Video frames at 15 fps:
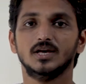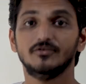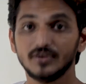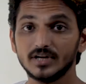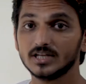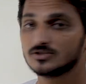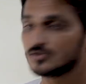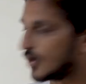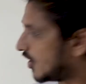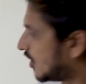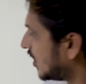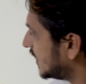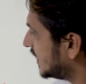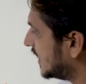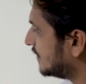if it is
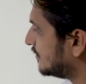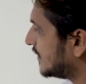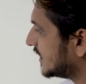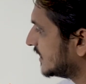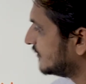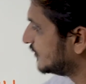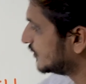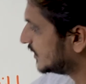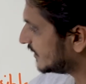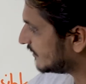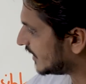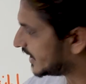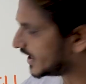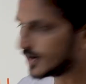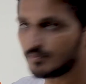odd number if you
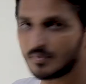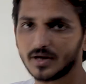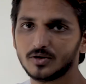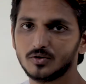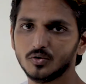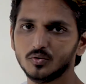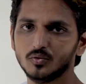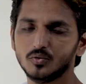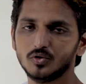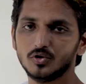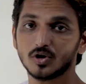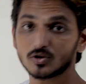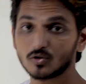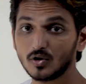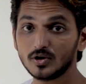divide it by 2
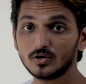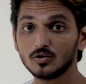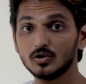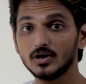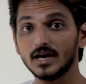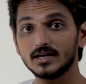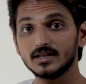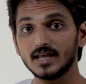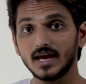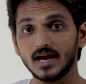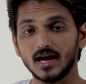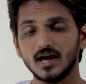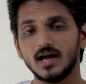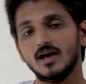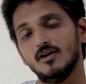you are going to get the
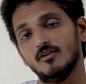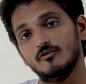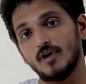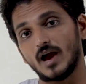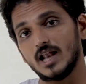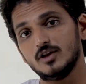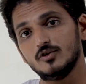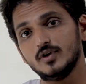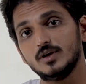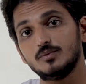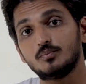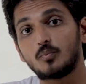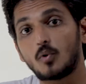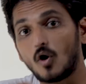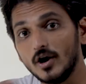value in
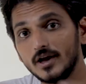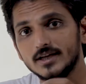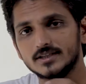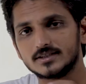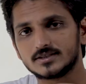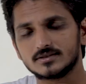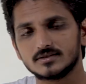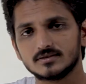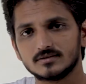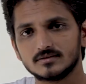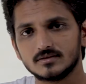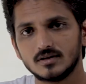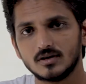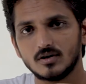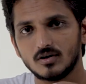points
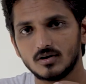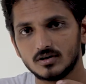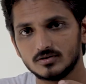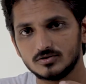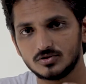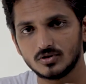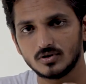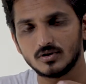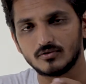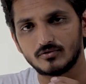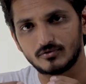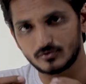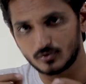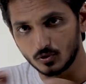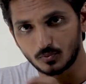
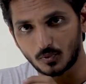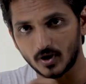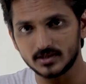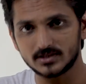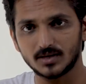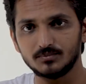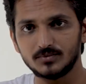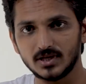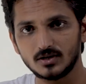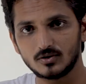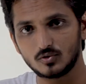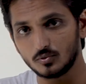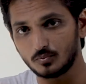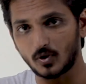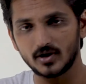2 point something
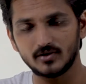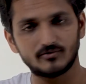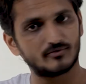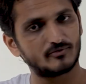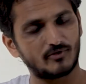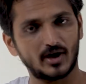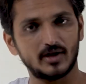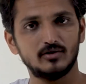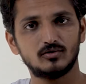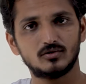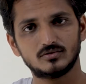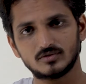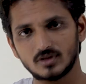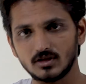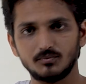
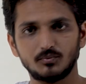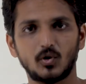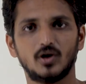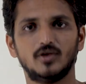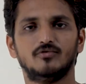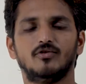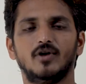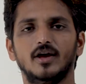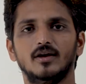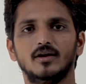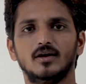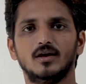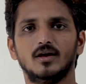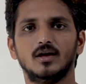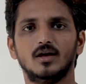2.5 3.5
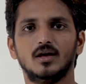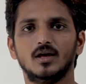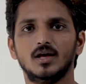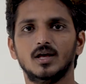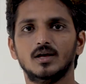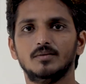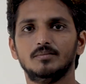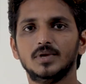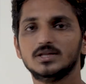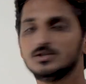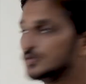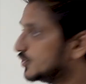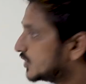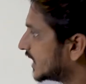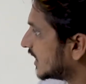
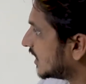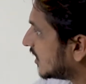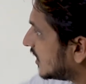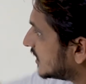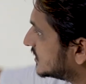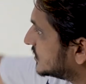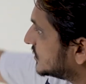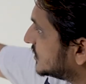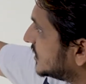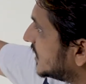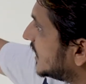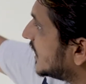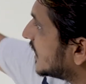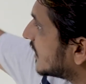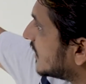means you cannot
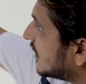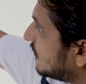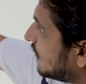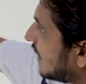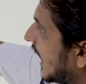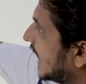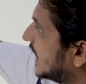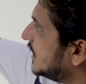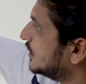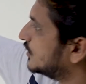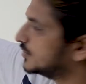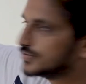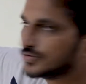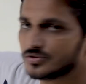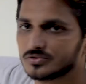share the
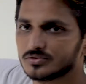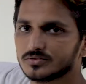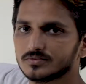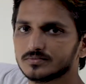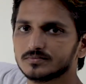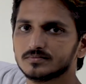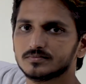values